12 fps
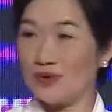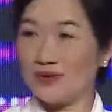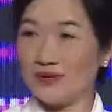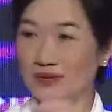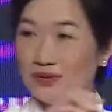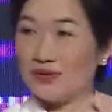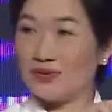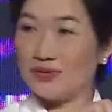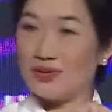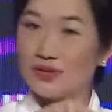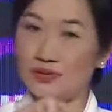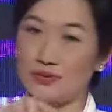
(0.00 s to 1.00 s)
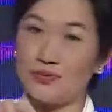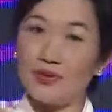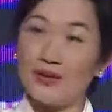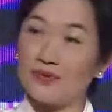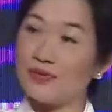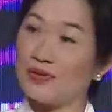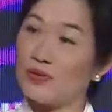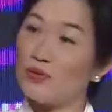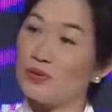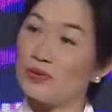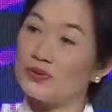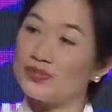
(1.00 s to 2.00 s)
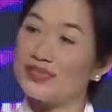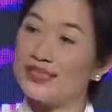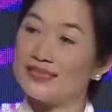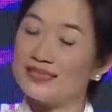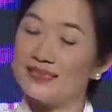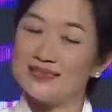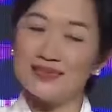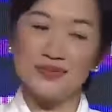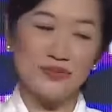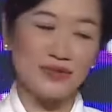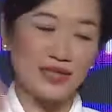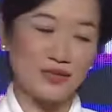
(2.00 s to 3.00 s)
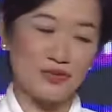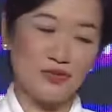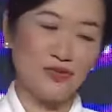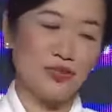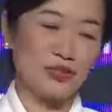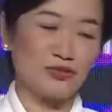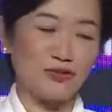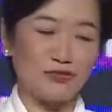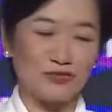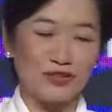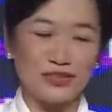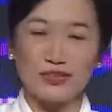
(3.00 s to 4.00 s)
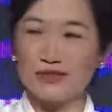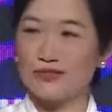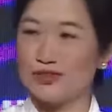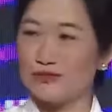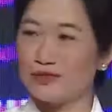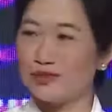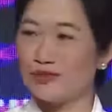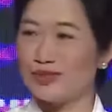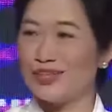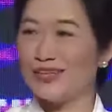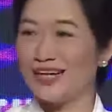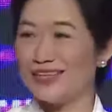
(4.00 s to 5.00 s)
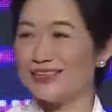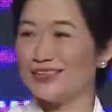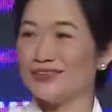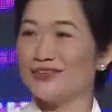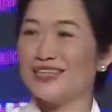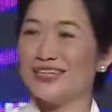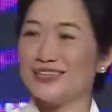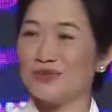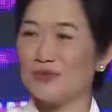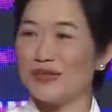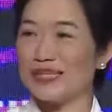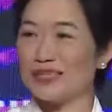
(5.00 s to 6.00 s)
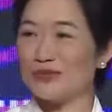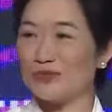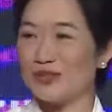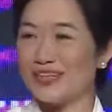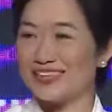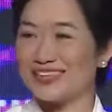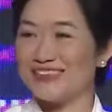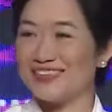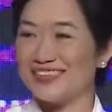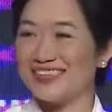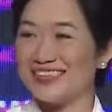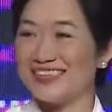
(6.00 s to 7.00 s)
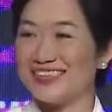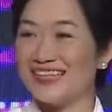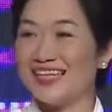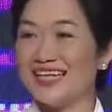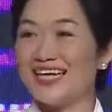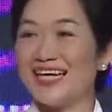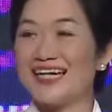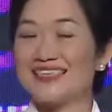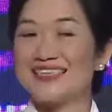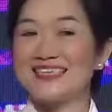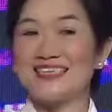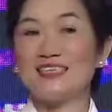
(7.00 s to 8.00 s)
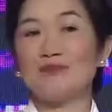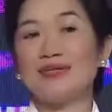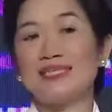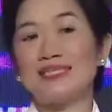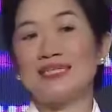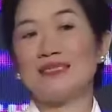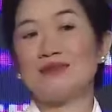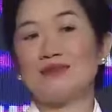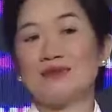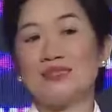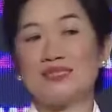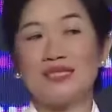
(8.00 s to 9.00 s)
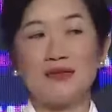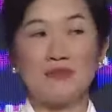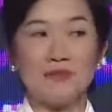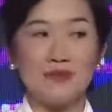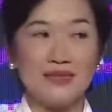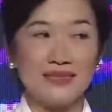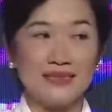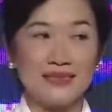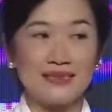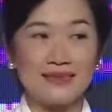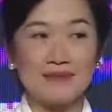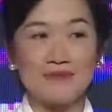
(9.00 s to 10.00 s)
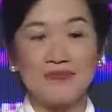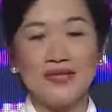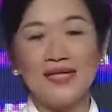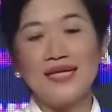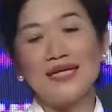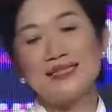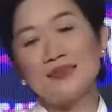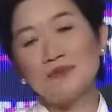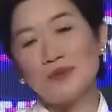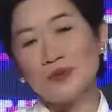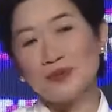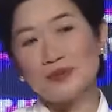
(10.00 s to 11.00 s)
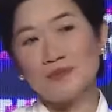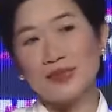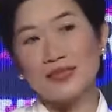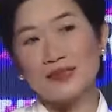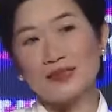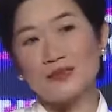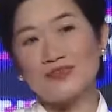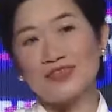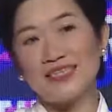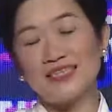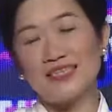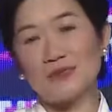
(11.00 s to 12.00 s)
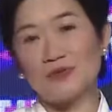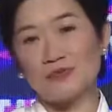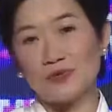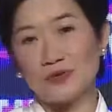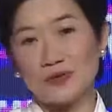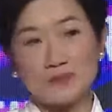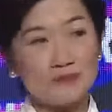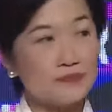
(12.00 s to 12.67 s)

you know, uh, throughout the whole process until you get through the trough of the solution, when, uh, until you get to a plateau of productivity and still maintain those capabilities. It's important because we've seen this before.